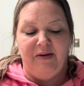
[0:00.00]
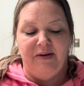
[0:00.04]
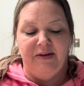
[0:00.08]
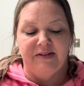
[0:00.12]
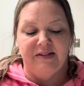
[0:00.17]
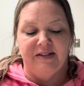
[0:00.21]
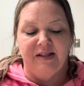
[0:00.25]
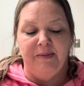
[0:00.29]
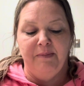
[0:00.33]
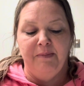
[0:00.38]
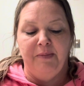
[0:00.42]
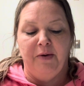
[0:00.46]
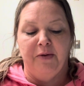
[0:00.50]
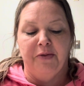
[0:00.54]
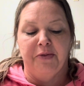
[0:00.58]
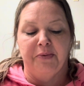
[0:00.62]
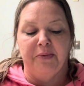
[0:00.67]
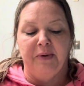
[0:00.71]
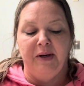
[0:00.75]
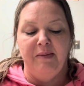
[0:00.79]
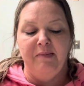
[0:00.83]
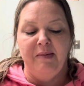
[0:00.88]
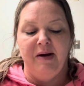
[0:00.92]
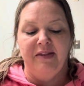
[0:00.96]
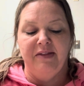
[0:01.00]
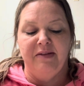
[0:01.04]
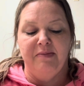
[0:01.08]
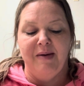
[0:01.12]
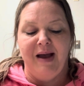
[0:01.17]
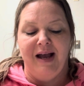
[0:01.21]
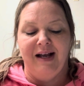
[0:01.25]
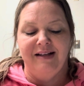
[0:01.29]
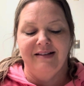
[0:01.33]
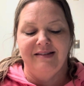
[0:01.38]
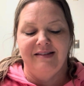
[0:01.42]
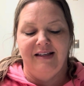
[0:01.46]
a simple 3-month
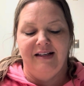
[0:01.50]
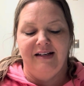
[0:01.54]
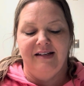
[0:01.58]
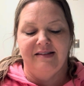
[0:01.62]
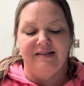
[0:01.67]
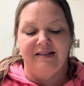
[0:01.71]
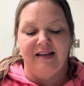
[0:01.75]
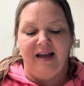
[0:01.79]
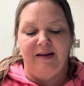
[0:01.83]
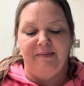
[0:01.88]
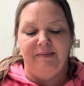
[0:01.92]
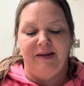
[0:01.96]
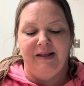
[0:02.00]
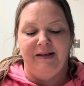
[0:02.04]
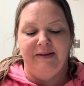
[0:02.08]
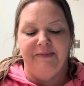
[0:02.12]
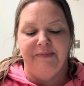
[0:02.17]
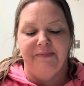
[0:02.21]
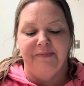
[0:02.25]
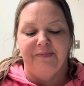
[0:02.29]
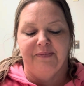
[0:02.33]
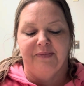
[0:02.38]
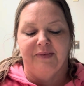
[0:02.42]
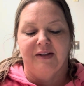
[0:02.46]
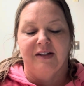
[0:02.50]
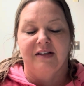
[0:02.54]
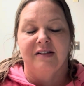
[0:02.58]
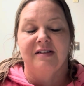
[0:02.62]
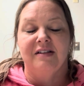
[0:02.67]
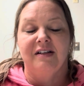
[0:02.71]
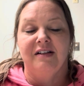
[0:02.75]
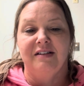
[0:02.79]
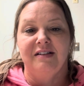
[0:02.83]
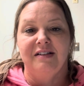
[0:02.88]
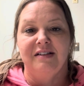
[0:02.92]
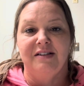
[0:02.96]
magazine assignment
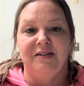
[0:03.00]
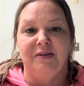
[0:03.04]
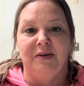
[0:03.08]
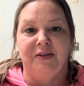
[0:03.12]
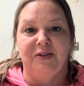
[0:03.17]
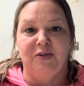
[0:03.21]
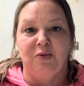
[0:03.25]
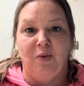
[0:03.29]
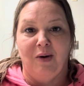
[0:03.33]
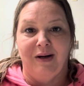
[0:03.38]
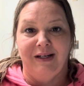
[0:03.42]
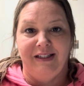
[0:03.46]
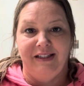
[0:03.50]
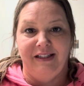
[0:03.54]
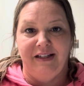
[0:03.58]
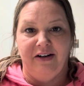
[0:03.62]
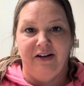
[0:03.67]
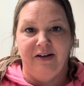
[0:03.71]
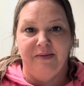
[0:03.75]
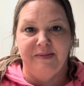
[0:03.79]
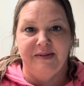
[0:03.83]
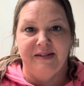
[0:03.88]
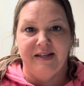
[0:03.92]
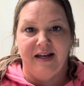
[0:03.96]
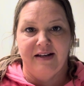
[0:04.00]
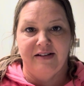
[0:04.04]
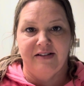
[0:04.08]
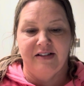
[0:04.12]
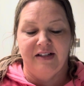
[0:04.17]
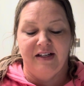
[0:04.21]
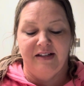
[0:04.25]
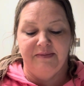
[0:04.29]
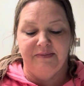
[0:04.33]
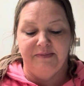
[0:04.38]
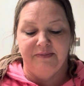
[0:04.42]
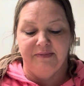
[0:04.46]
turned into a 20-year
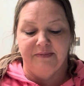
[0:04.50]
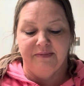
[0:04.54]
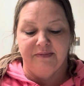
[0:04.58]
obsession.